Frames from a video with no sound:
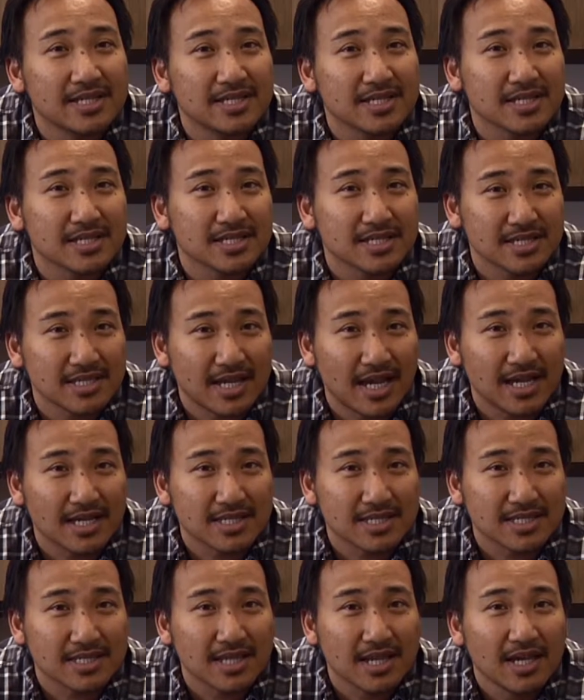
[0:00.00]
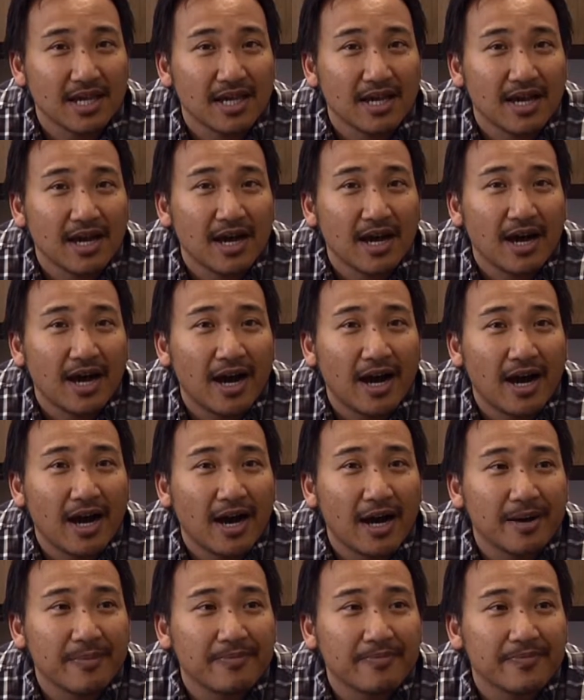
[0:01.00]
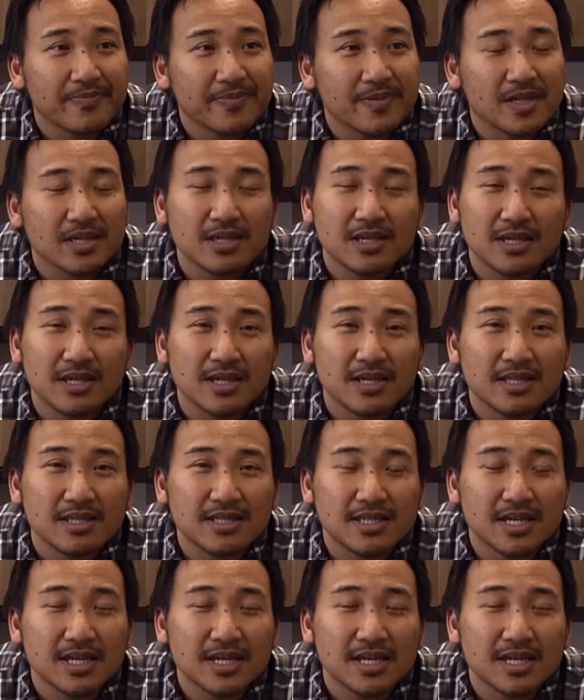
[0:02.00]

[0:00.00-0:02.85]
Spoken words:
success, it